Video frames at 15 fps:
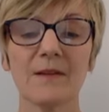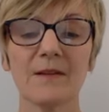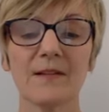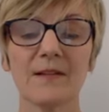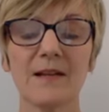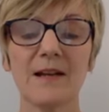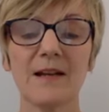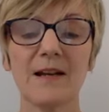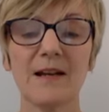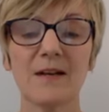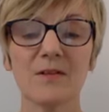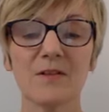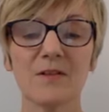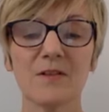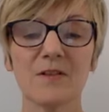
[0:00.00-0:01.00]
This
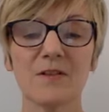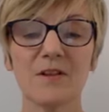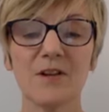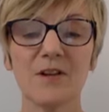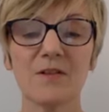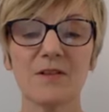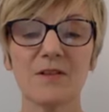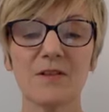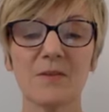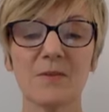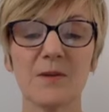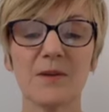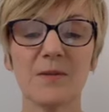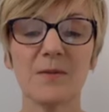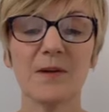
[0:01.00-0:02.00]
allows us to notice
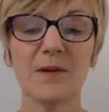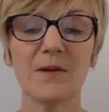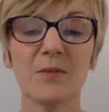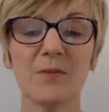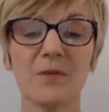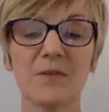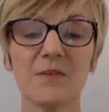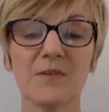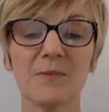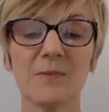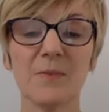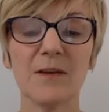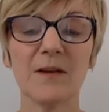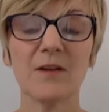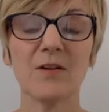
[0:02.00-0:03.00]
when the mind wanders
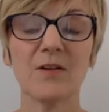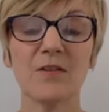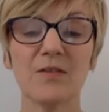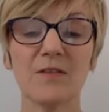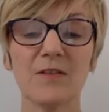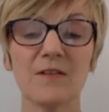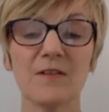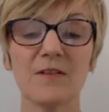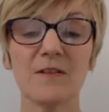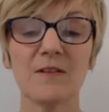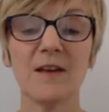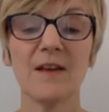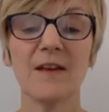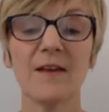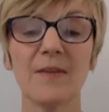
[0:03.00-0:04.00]
back off into
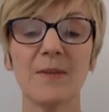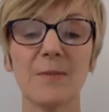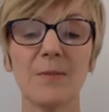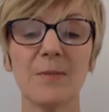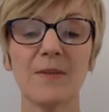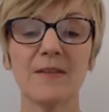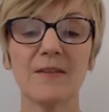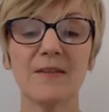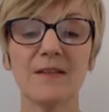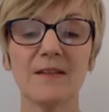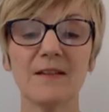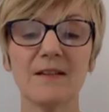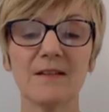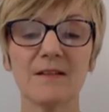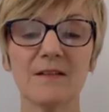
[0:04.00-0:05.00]
the
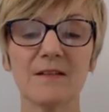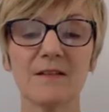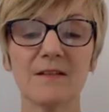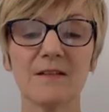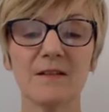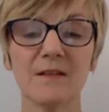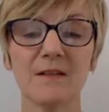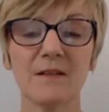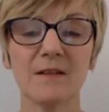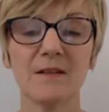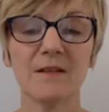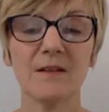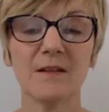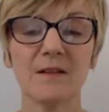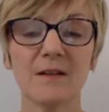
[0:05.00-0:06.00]
busyness
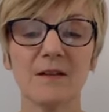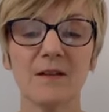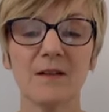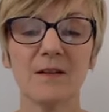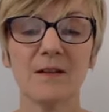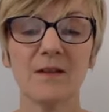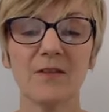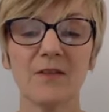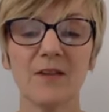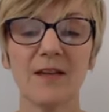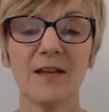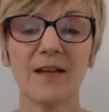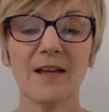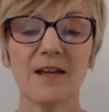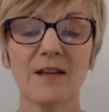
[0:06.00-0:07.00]
of
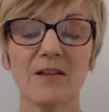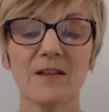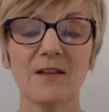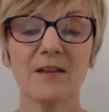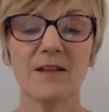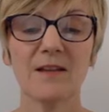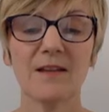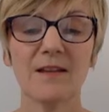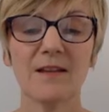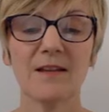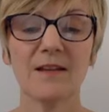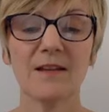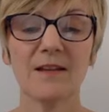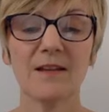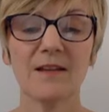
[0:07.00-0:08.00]
engaging in
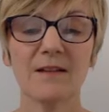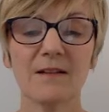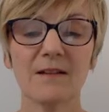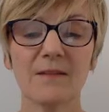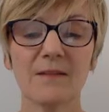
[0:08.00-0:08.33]
thinking.